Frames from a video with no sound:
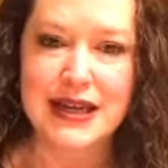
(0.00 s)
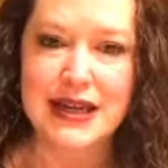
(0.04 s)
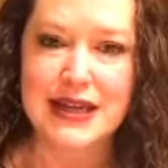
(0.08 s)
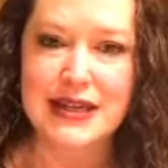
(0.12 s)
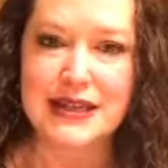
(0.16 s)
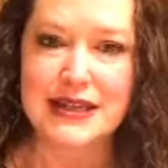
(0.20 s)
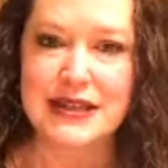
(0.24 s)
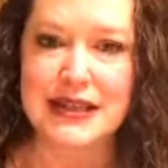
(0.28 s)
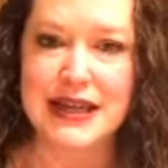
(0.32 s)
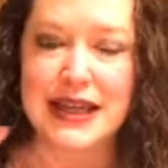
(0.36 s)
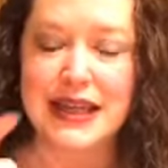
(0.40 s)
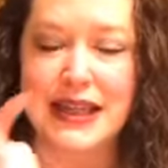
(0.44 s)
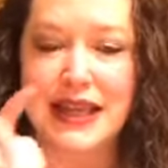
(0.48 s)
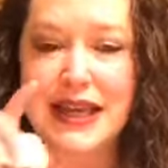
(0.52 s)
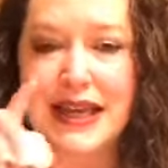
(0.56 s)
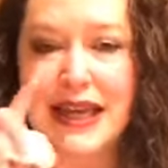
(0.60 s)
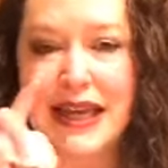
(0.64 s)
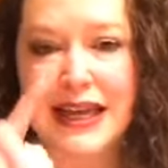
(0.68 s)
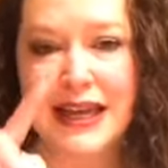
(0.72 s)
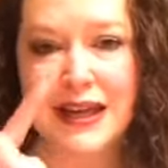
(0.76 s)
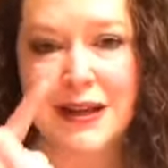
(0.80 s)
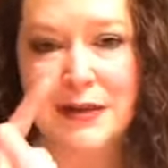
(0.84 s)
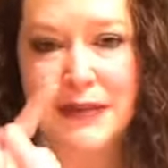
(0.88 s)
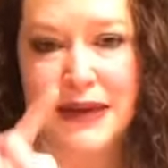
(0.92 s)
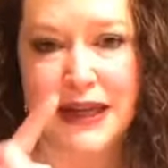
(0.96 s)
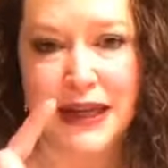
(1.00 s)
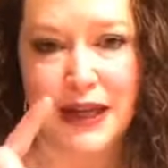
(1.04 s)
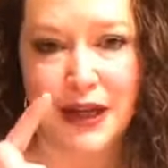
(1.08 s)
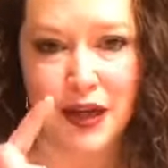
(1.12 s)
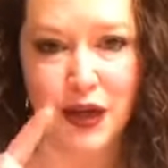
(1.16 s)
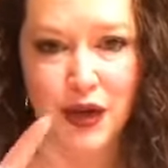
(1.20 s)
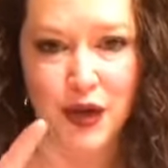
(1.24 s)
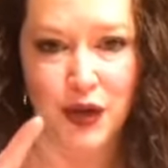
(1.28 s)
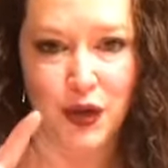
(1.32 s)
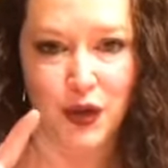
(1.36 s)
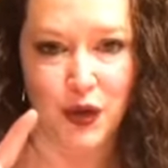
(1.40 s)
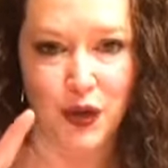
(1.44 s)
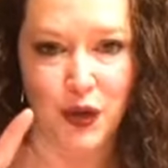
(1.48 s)
See, the enemy
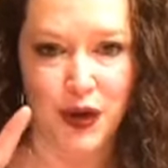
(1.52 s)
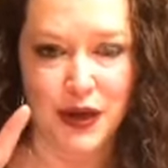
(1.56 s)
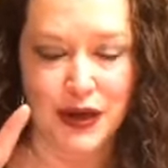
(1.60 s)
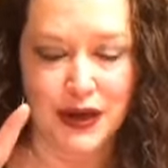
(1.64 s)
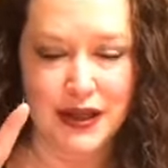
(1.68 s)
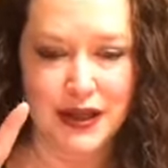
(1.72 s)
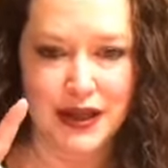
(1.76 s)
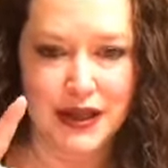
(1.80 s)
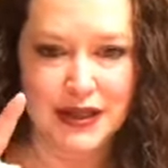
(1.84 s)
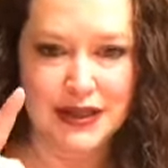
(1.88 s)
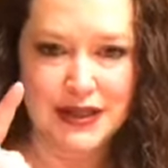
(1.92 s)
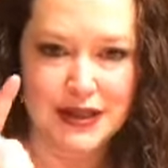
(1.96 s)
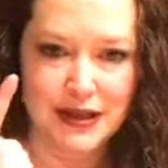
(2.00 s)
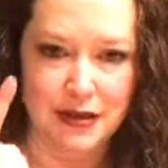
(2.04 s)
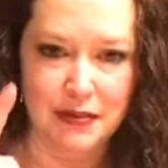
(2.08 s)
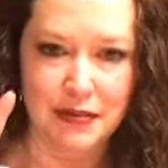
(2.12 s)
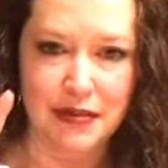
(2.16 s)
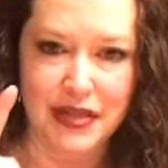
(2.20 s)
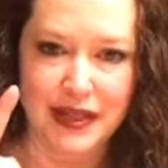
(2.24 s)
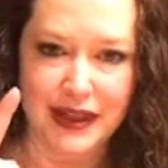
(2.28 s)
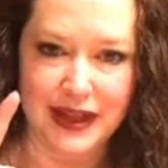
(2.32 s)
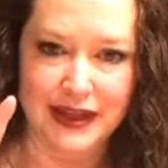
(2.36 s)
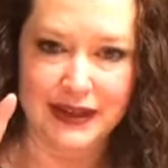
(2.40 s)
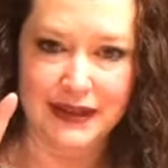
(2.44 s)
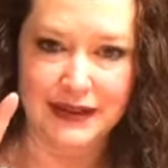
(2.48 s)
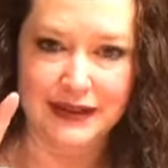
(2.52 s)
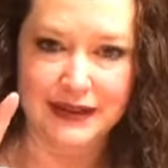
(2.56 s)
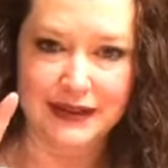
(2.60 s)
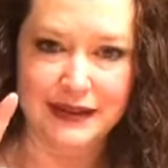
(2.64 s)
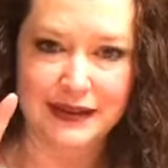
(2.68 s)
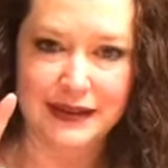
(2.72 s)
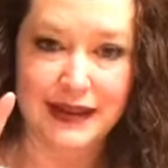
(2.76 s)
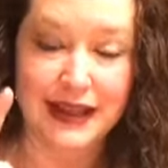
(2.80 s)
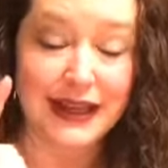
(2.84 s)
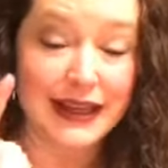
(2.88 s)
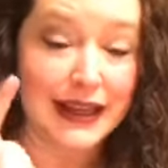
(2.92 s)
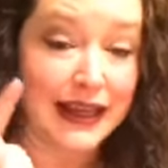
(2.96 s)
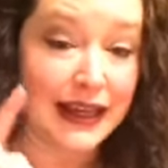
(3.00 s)
knew something
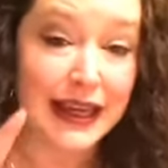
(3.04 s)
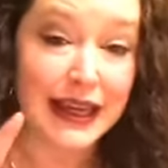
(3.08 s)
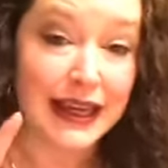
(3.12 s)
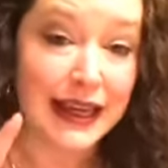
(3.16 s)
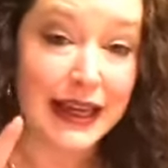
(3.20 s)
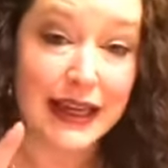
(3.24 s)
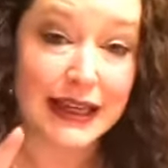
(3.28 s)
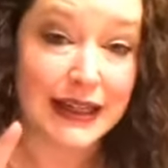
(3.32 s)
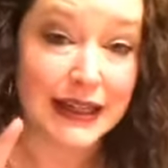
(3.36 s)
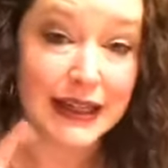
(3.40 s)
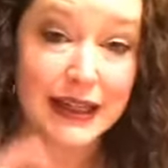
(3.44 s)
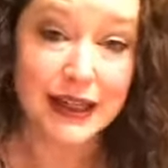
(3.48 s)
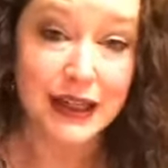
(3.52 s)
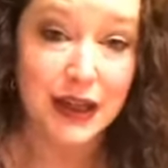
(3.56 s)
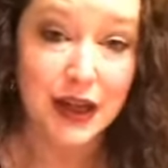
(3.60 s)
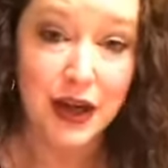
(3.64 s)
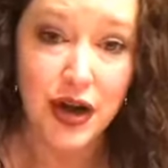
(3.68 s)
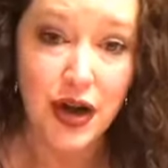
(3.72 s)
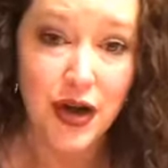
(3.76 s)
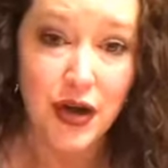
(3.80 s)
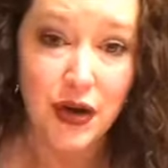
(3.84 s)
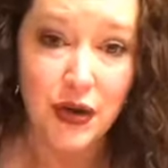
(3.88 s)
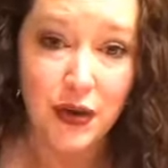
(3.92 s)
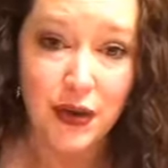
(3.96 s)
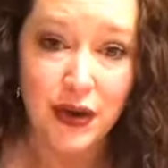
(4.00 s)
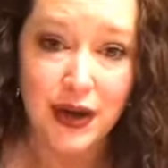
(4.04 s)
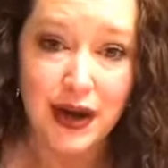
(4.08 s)
that Gideon didn't know.